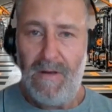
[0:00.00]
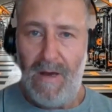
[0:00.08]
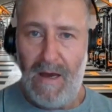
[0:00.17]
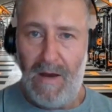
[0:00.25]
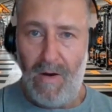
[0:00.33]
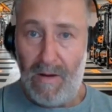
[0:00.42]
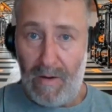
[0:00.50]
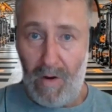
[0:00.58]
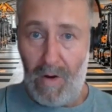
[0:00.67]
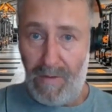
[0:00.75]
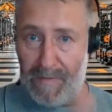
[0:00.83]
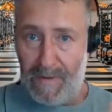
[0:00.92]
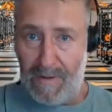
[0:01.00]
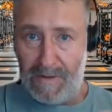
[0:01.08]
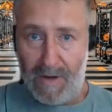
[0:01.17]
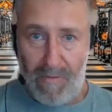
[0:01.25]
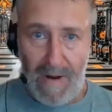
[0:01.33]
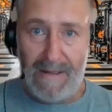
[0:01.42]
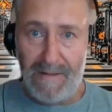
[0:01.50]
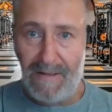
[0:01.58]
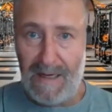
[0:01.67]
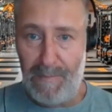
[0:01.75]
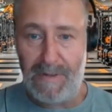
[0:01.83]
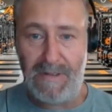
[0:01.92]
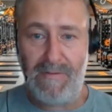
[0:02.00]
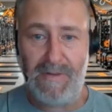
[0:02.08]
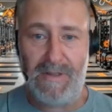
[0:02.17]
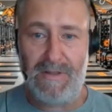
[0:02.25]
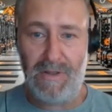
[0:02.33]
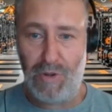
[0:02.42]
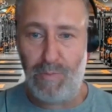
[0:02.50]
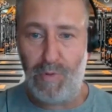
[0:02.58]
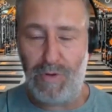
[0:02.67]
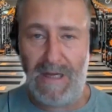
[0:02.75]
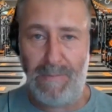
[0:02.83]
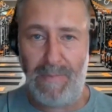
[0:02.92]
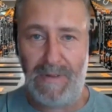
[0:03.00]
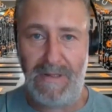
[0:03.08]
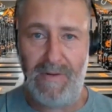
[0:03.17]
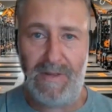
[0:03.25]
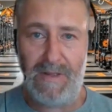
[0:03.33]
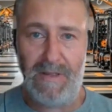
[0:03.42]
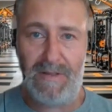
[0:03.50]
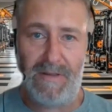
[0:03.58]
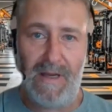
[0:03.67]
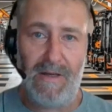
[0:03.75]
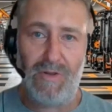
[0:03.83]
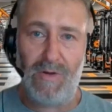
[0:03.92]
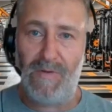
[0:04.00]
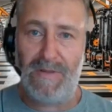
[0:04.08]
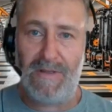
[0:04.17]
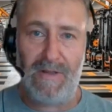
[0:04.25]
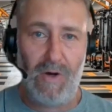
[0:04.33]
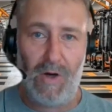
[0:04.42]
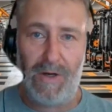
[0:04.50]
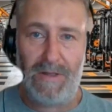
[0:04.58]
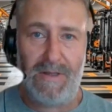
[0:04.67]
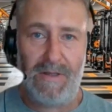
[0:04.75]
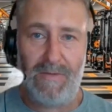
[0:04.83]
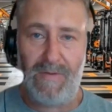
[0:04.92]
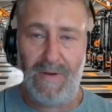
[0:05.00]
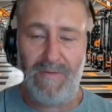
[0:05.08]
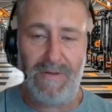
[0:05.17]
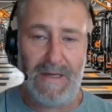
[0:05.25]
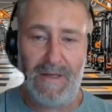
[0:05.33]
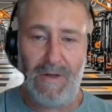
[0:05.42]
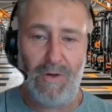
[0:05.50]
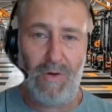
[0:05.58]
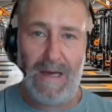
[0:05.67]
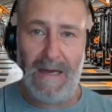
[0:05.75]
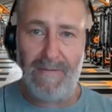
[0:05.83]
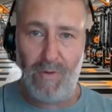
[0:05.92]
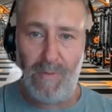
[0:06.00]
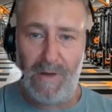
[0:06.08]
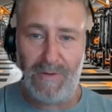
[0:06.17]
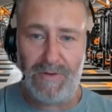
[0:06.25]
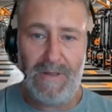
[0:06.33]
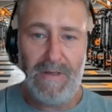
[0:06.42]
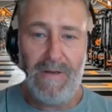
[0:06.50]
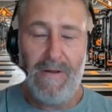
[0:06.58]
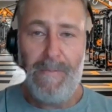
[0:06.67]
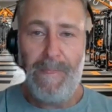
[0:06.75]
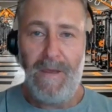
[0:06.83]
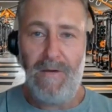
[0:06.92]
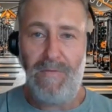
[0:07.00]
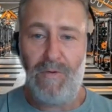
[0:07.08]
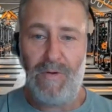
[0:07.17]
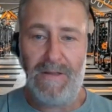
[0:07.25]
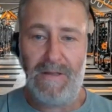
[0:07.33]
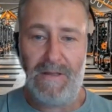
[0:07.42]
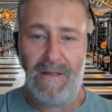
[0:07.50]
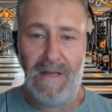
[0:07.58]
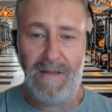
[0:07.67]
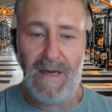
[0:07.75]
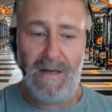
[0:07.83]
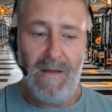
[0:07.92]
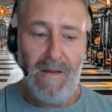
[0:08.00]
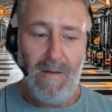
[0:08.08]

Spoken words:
On field and running type activities and sport type activities. 10 is obviously the hardest thing you've ever done in your life, almost, if you're rating it like that.